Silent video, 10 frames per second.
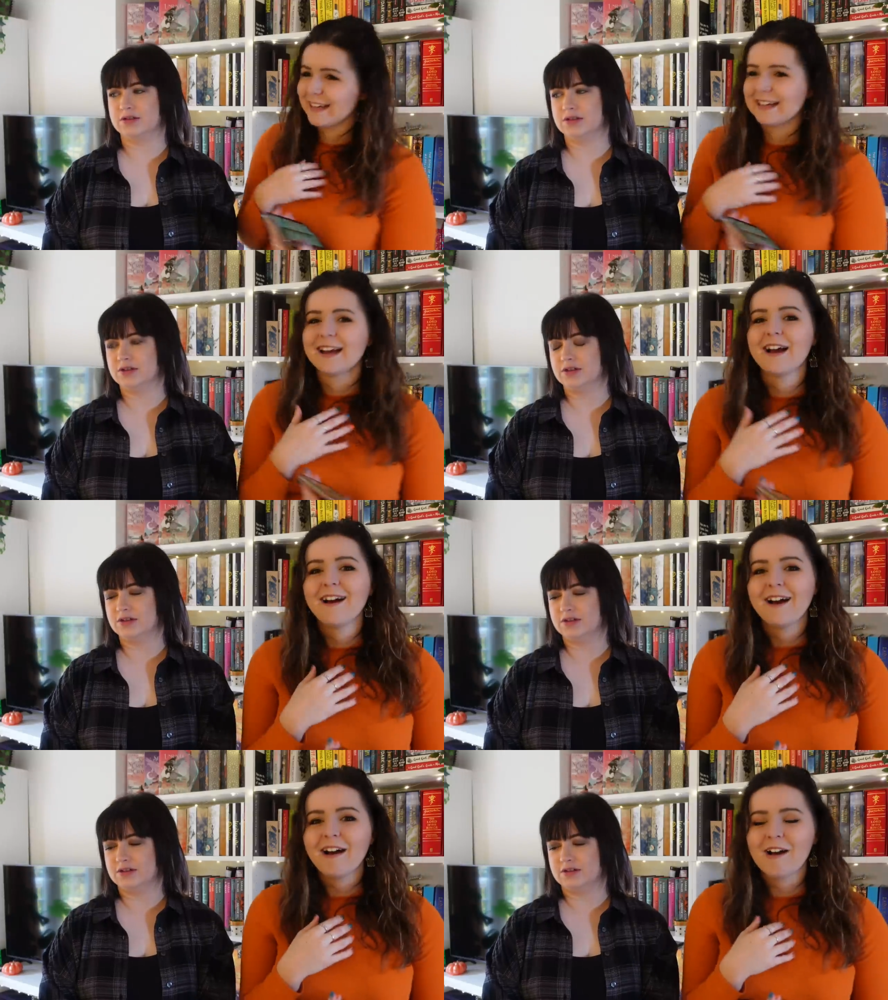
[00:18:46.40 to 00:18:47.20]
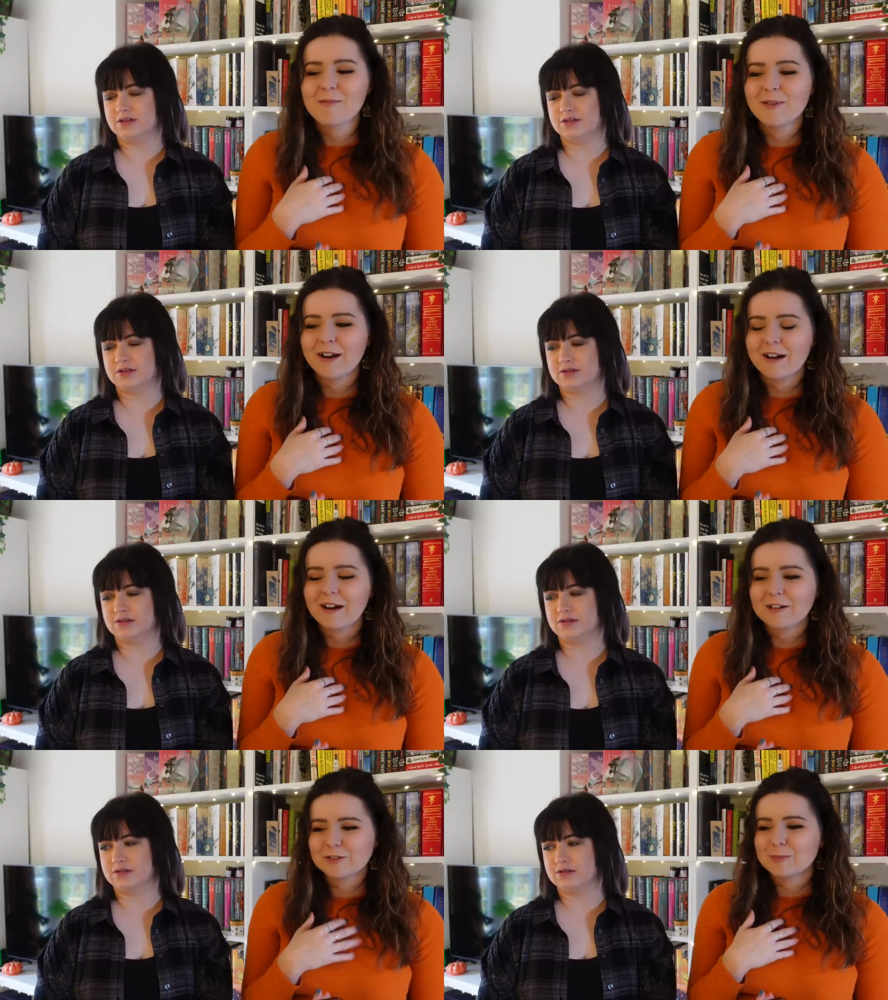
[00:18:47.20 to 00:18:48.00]
Speaker 1: Okay. Um,
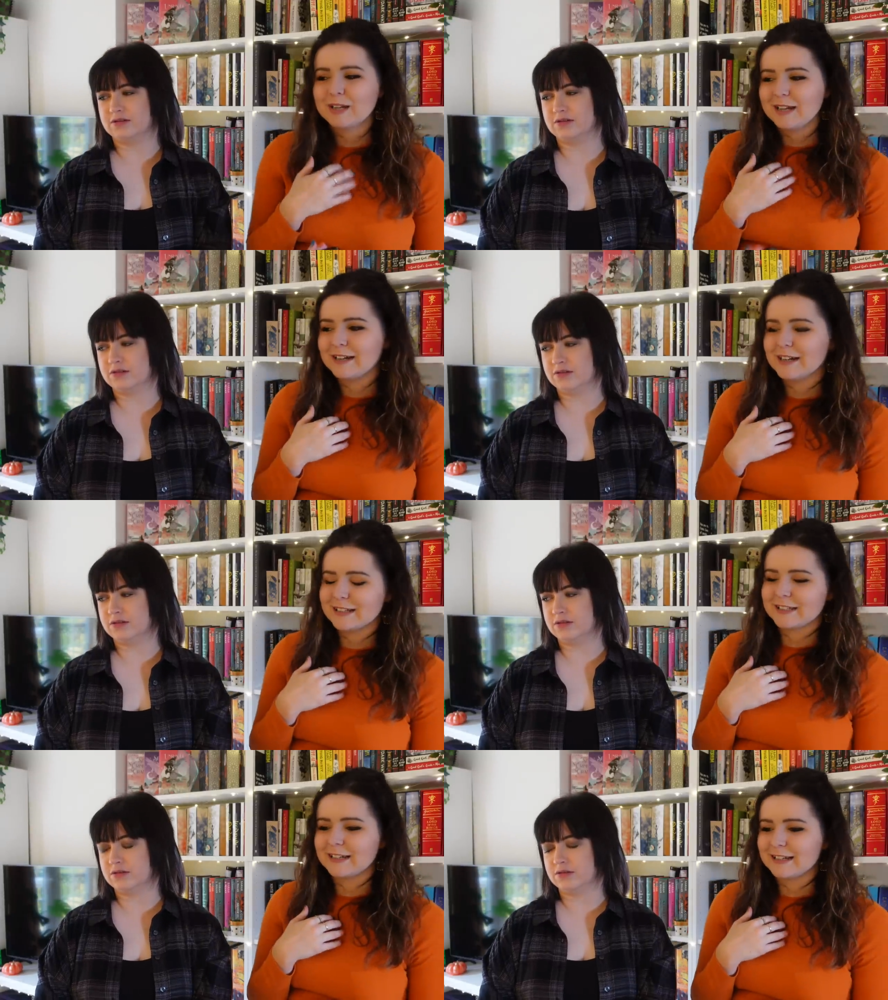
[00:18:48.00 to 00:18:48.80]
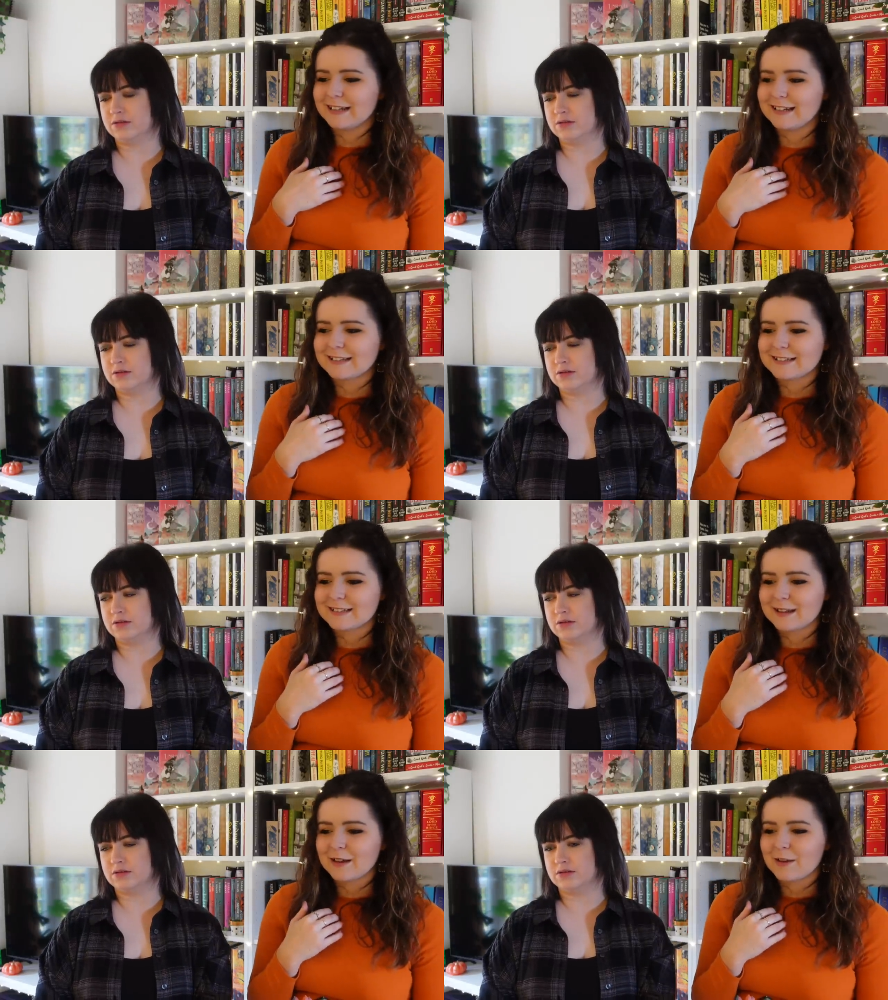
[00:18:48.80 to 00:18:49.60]
for me, I think
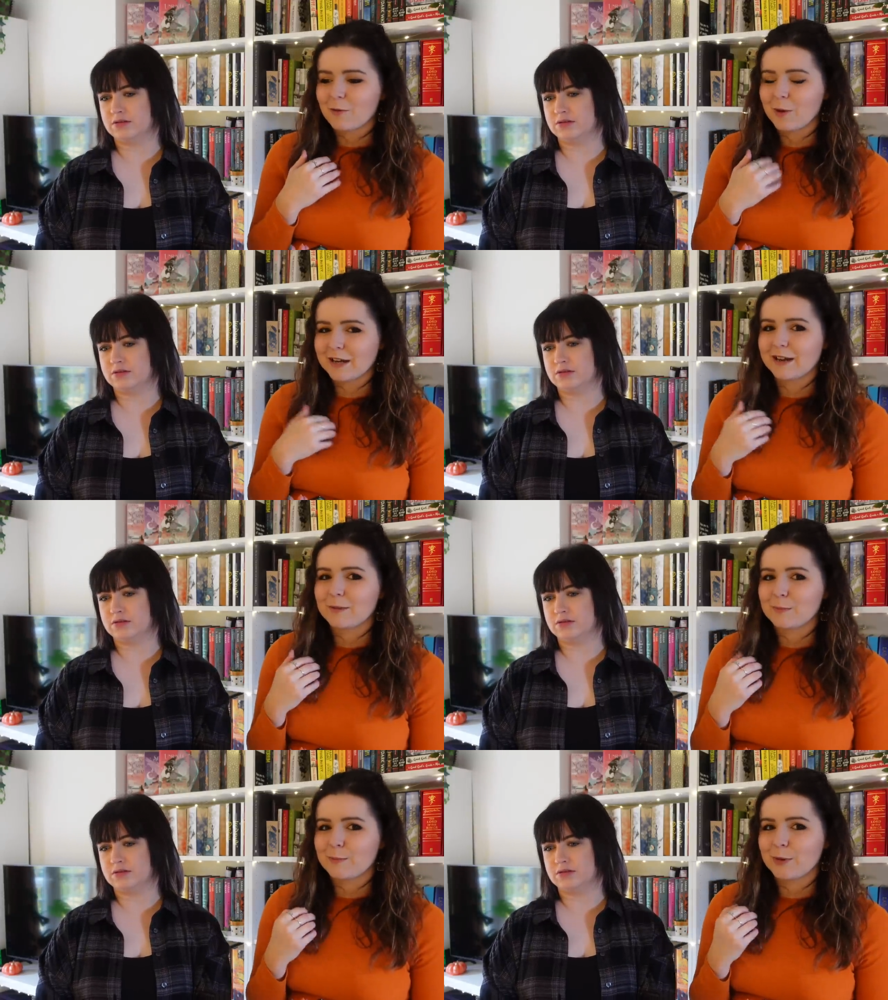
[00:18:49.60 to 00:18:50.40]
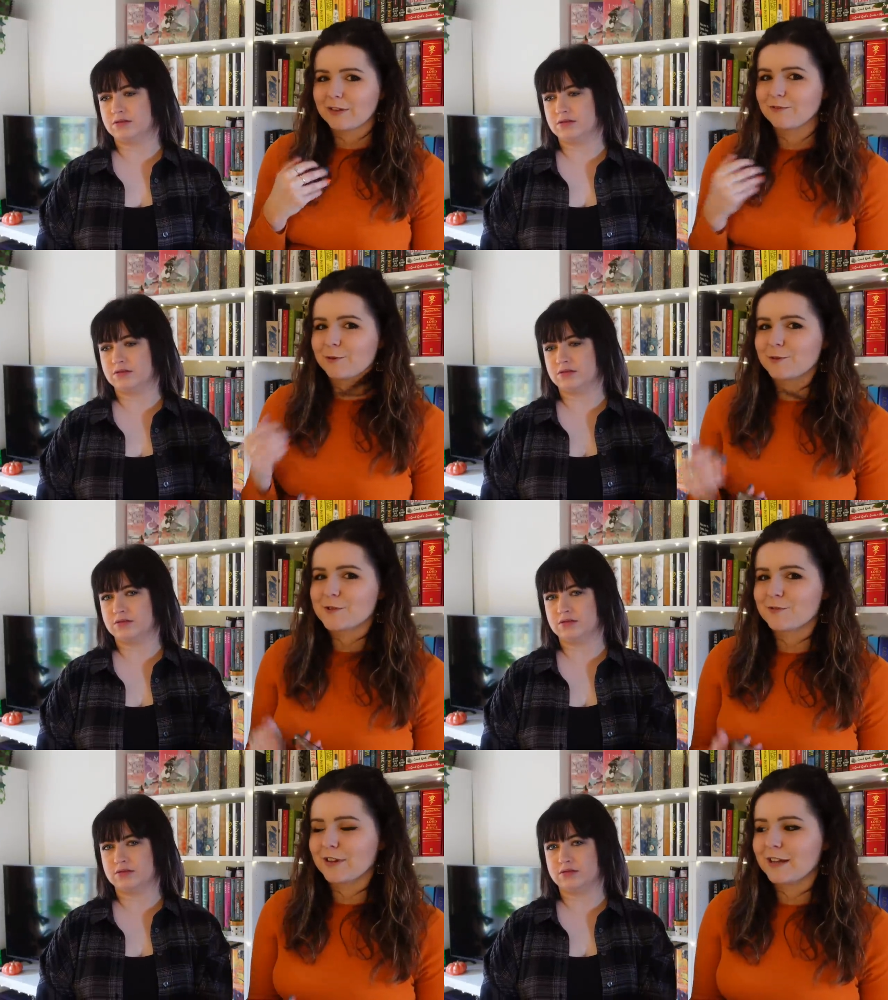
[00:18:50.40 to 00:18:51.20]
it's winning Book
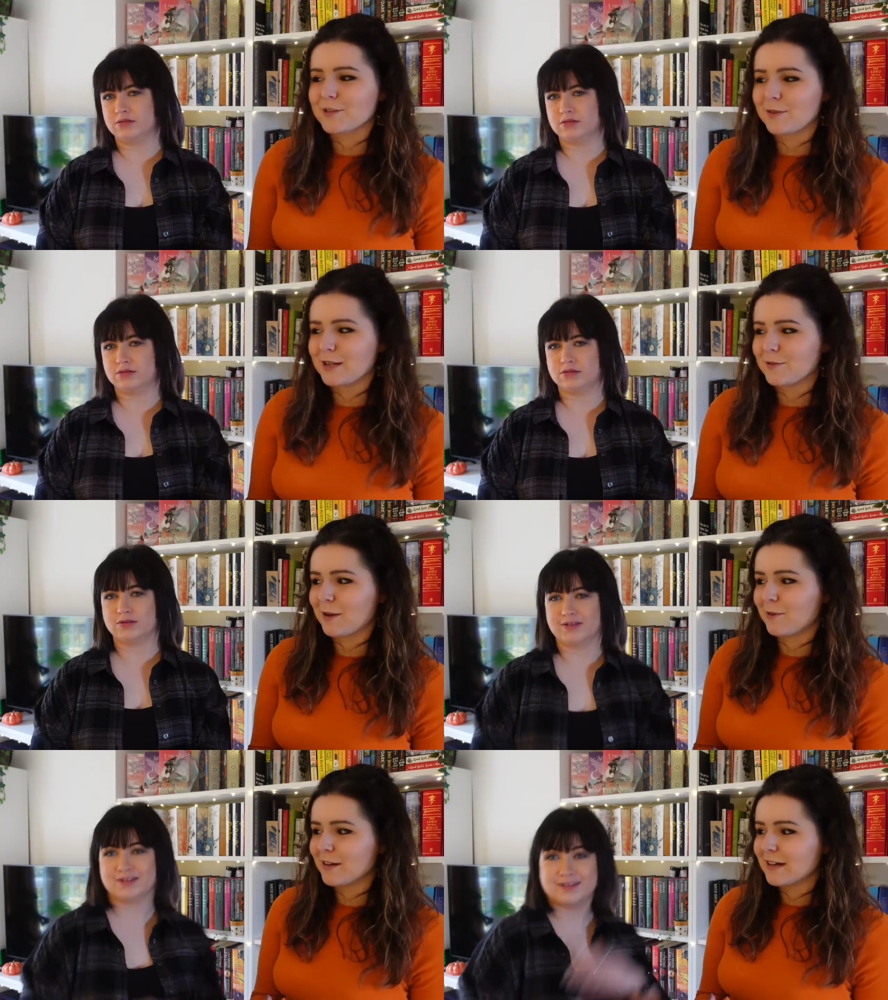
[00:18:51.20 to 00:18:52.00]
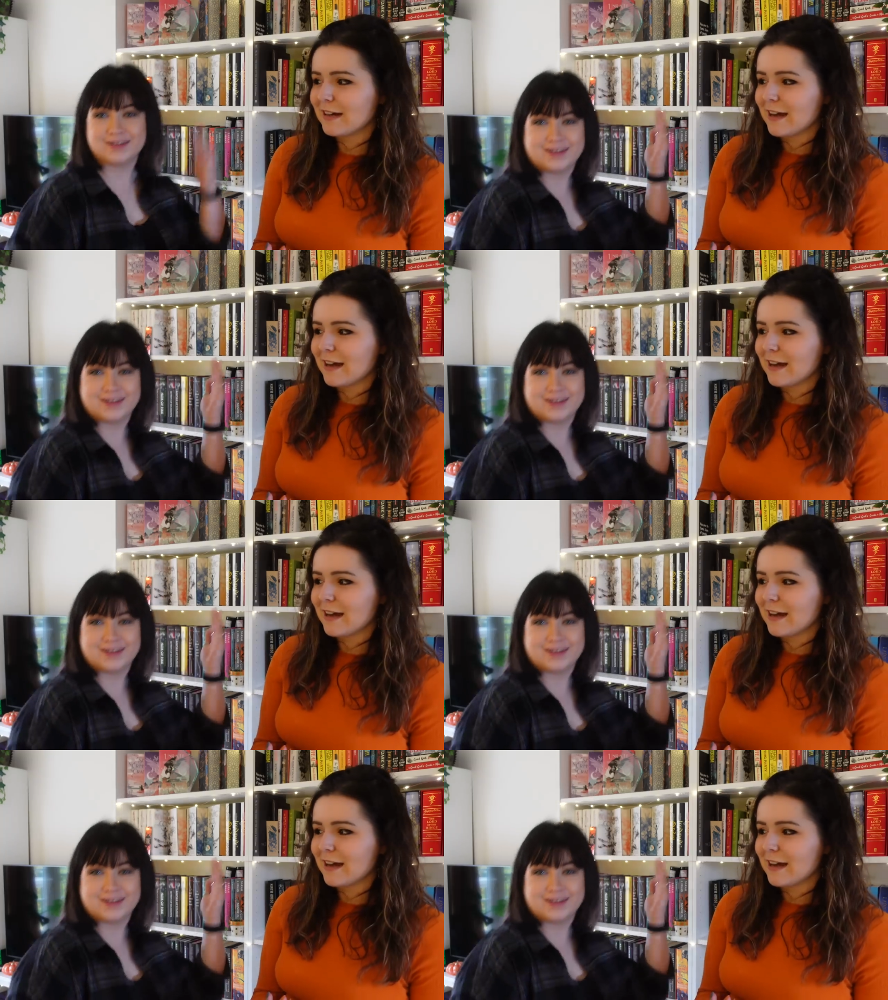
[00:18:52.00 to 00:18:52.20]
Influencer of the Year 2021.